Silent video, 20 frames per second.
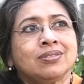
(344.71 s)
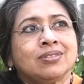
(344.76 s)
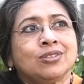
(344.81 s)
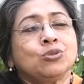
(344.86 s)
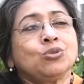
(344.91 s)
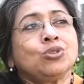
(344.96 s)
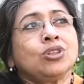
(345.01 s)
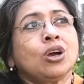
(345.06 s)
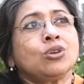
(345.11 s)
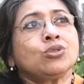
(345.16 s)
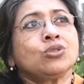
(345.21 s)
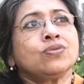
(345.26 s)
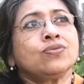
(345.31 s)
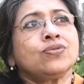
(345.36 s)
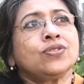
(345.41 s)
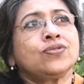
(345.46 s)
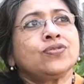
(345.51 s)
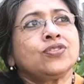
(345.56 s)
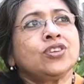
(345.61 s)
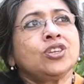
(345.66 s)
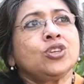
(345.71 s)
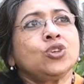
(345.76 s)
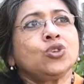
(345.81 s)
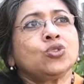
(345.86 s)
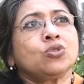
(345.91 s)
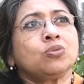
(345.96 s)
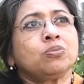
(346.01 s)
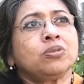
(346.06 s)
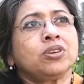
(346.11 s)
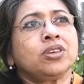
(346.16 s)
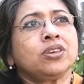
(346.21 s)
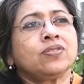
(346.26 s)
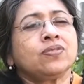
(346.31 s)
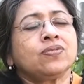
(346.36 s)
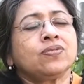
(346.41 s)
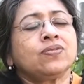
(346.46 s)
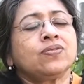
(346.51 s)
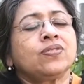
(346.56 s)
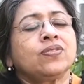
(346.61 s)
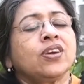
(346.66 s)
2015 should be
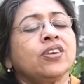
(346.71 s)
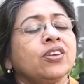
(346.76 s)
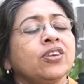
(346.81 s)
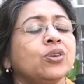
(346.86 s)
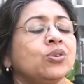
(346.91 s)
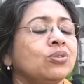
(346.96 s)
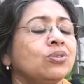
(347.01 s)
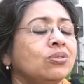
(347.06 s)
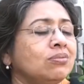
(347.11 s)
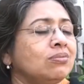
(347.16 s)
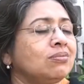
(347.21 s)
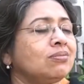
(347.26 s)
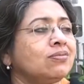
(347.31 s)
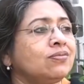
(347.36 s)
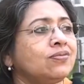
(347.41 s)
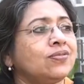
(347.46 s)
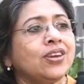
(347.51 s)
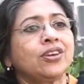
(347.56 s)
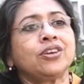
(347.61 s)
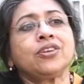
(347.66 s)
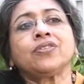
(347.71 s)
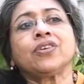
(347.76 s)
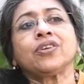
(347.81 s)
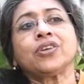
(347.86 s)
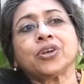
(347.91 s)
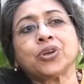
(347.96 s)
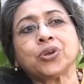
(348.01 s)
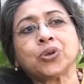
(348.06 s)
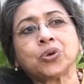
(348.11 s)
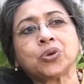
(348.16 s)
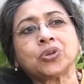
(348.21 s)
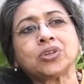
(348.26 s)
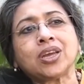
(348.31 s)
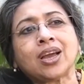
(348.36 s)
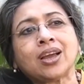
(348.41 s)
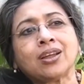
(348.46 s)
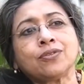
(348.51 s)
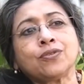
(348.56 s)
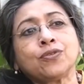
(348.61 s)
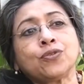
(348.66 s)
very, very, very good
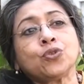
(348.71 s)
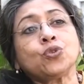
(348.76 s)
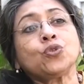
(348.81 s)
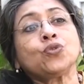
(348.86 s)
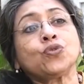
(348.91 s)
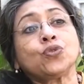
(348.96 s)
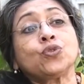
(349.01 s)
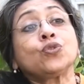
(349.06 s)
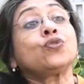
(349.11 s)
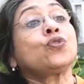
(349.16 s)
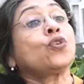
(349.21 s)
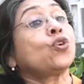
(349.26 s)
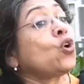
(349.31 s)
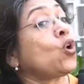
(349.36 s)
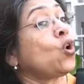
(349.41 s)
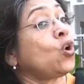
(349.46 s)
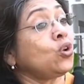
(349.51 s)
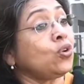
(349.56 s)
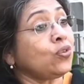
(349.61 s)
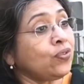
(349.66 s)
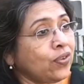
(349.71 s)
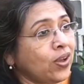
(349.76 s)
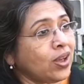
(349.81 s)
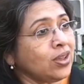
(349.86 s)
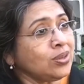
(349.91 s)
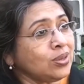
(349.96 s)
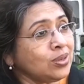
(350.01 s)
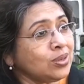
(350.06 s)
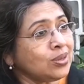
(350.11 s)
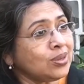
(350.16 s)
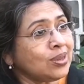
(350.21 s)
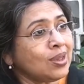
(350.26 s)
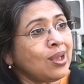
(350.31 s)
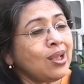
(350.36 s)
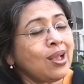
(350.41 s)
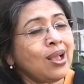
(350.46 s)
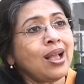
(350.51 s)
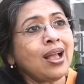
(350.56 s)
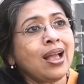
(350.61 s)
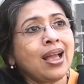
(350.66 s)
and fruitful for all of us.
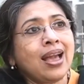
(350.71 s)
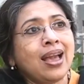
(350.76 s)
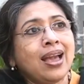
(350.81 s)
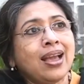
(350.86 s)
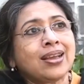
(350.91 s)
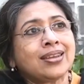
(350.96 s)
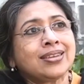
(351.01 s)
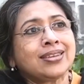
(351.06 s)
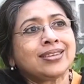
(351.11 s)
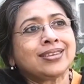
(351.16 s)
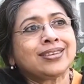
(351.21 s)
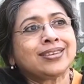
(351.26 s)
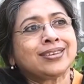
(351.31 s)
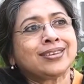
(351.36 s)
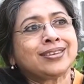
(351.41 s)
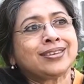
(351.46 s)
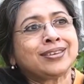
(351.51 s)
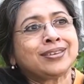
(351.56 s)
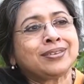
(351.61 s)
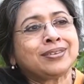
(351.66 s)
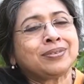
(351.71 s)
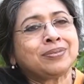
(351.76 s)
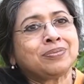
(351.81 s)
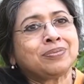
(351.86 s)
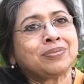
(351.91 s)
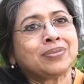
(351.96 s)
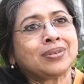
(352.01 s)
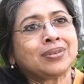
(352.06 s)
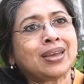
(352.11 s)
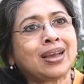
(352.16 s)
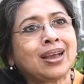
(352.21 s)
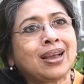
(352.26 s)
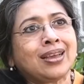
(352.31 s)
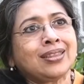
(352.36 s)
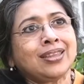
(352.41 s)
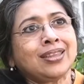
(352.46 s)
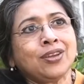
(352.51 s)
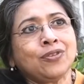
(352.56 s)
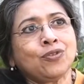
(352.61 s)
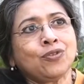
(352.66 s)
And I
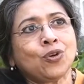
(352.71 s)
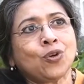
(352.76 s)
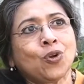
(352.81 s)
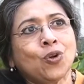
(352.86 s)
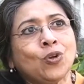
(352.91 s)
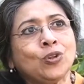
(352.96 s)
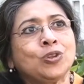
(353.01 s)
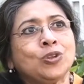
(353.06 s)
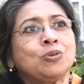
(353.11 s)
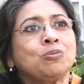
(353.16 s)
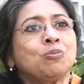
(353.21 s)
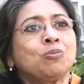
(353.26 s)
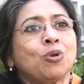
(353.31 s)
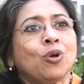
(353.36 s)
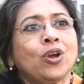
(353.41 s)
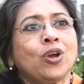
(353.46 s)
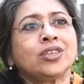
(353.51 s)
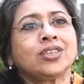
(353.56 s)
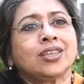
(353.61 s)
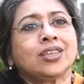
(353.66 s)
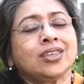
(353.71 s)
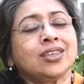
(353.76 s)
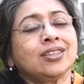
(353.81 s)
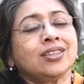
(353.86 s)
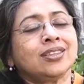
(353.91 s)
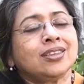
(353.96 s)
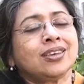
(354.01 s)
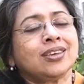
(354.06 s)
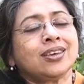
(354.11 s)
think for all the employees, I think